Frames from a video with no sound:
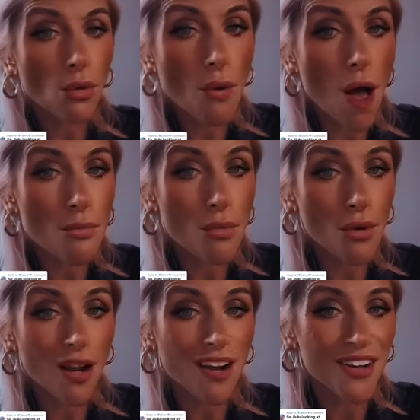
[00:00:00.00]
want
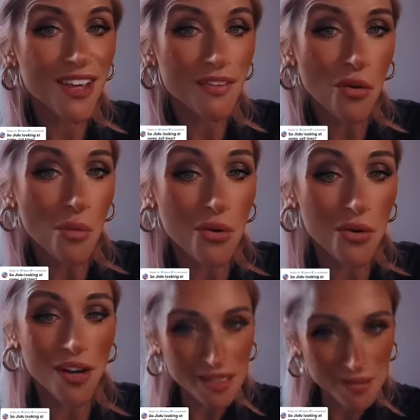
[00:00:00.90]
more, I'll give you
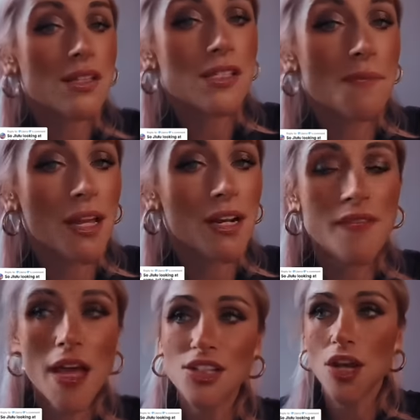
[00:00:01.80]
more." Speaking
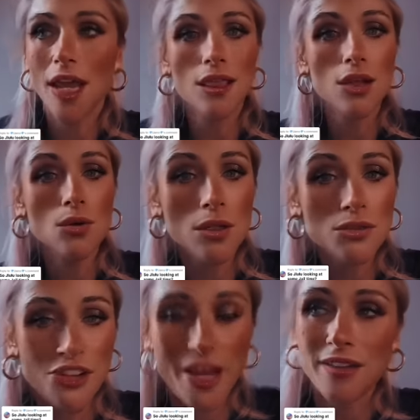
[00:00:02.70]
of that
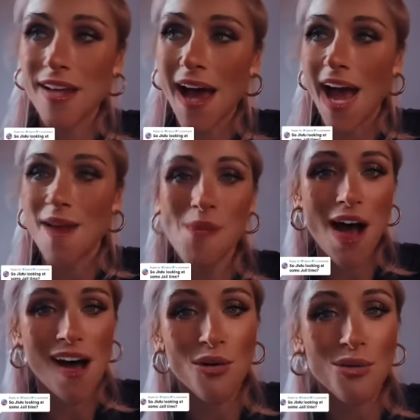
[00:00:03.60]
J.Lulu jail time,
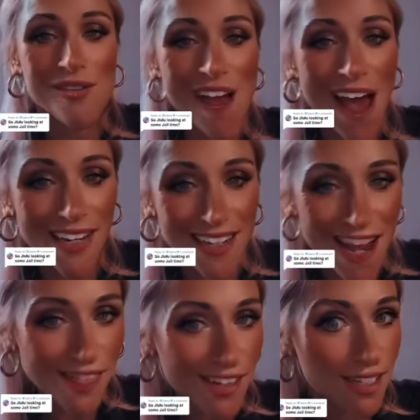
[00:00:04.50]
we've got
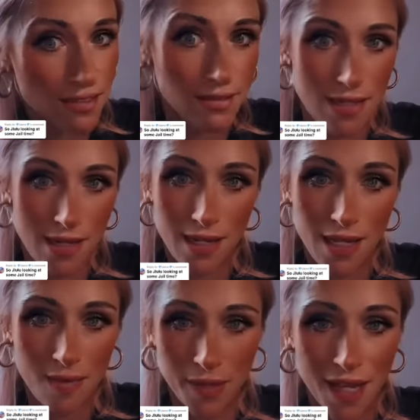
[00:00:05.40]
another
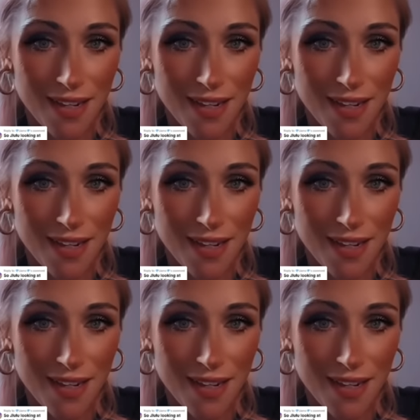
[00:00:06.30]
Diddy blind